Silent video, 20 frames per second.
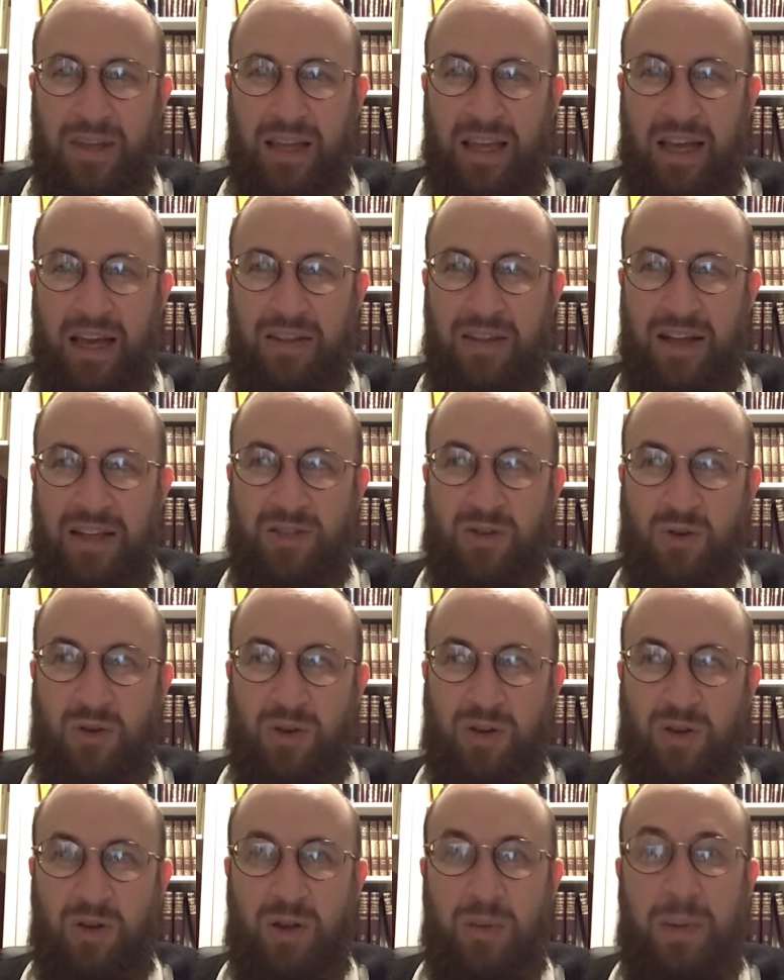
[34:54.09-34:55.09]
And that's going
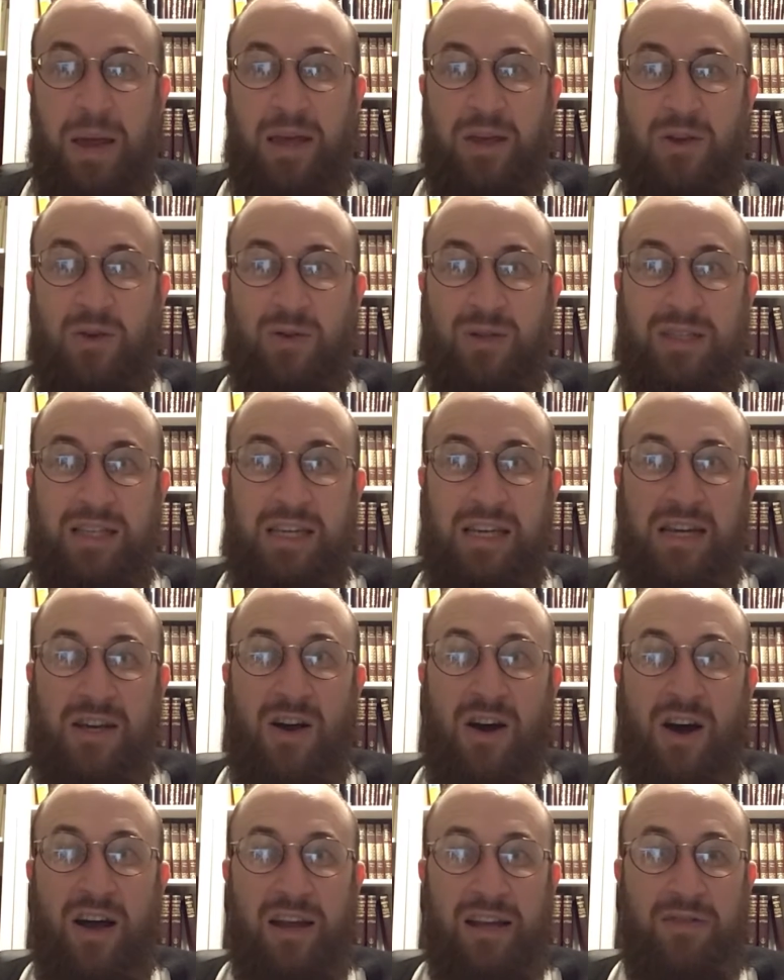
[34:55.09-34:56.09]
to only make you see
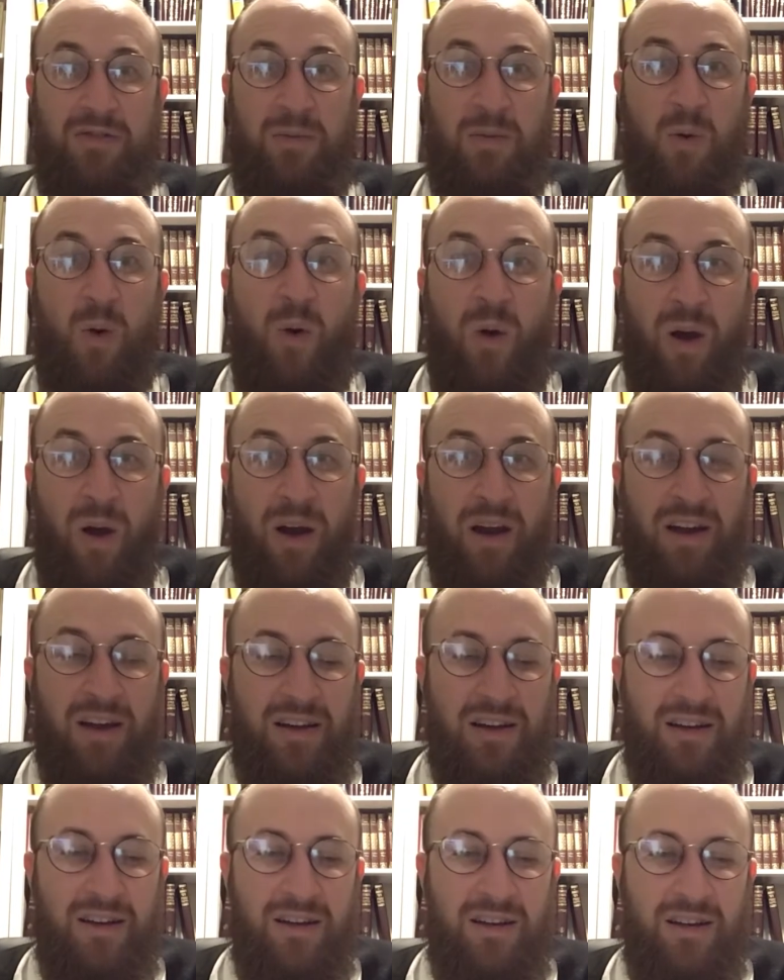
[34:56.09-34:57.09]
God even more,
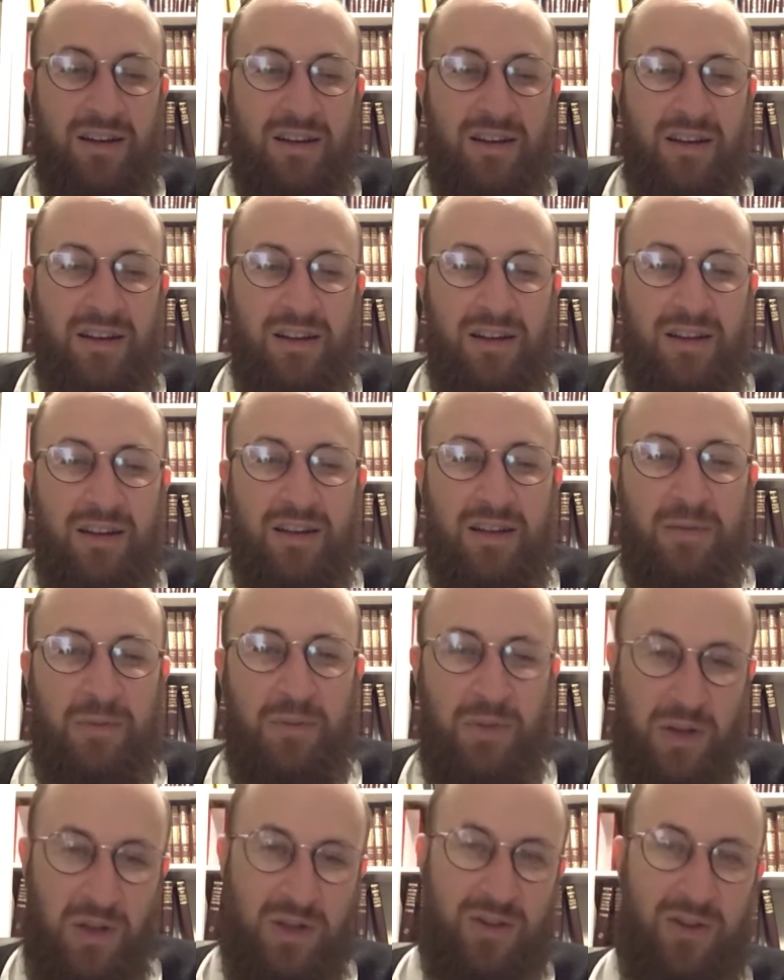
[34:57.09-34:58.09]

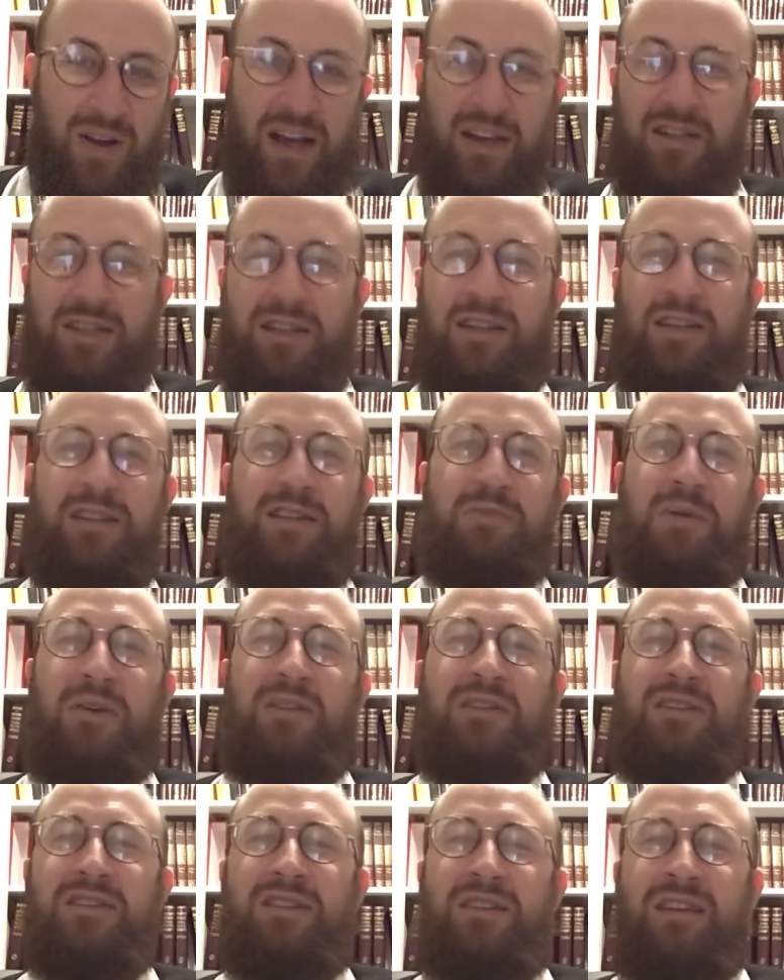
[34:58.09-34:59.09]
because you're actually
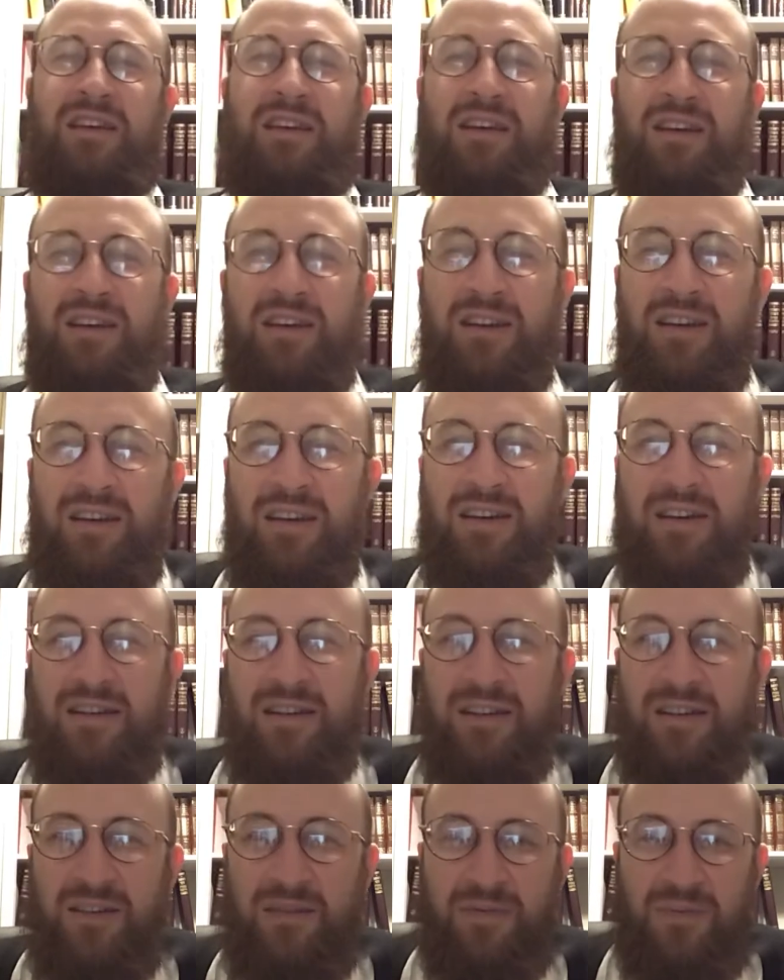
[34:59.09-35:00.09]
experiencing
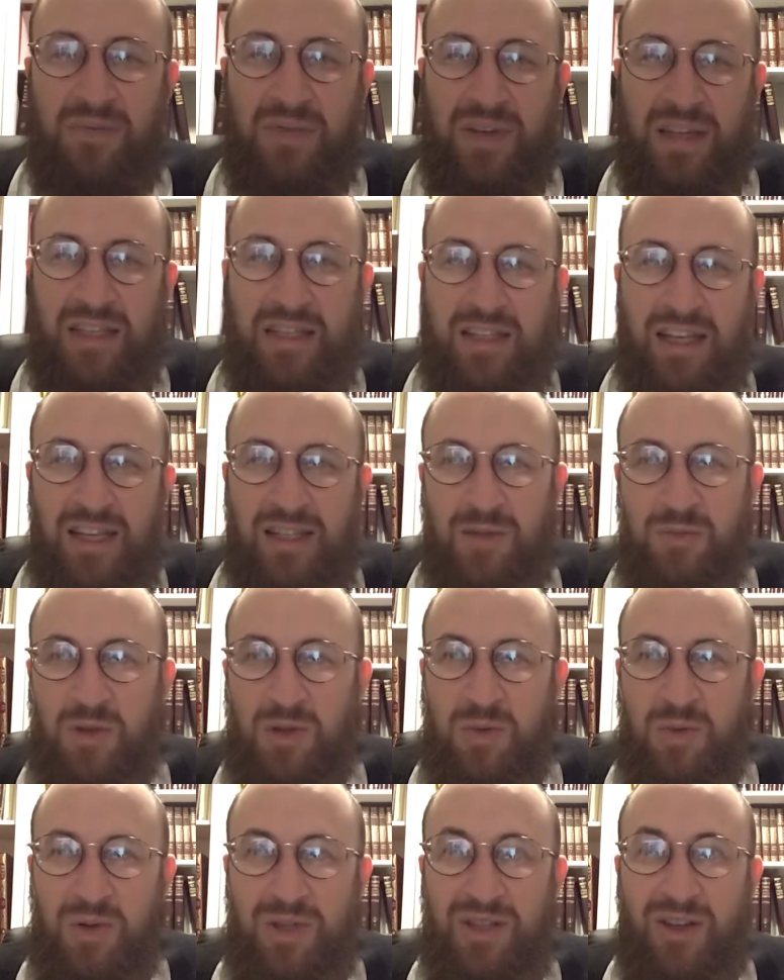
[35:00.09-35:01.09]
his Chesed
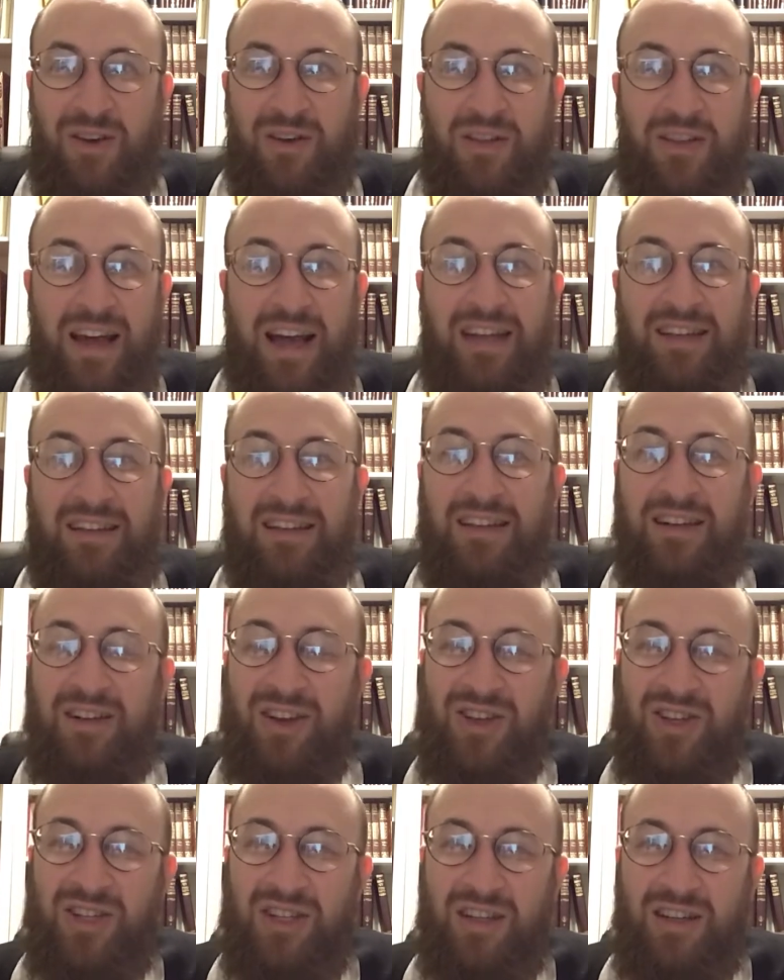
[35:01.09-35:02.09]
Mishpat Tzedakah. That, in a
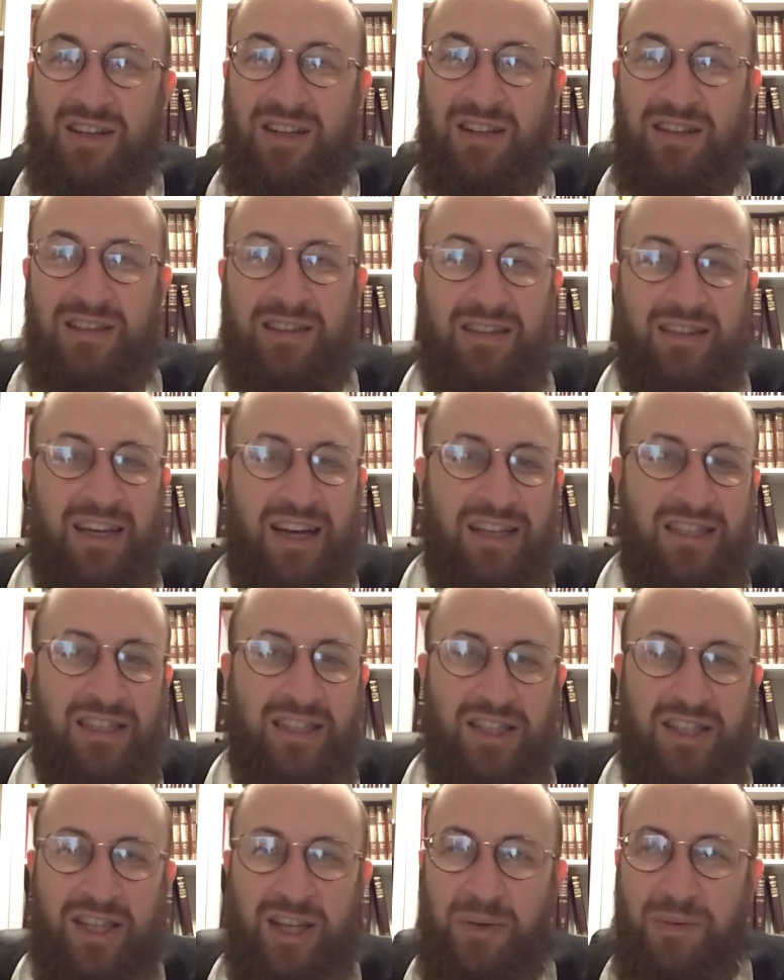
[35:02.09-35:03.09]
nutshell, is Das
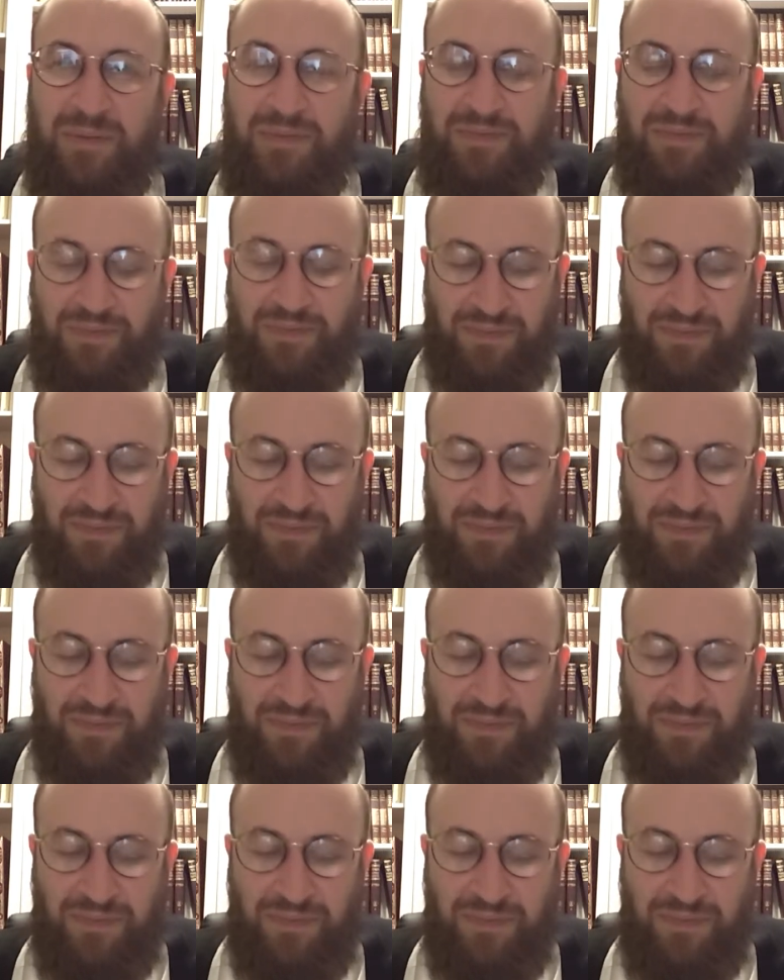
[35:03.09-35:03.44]
Hashem,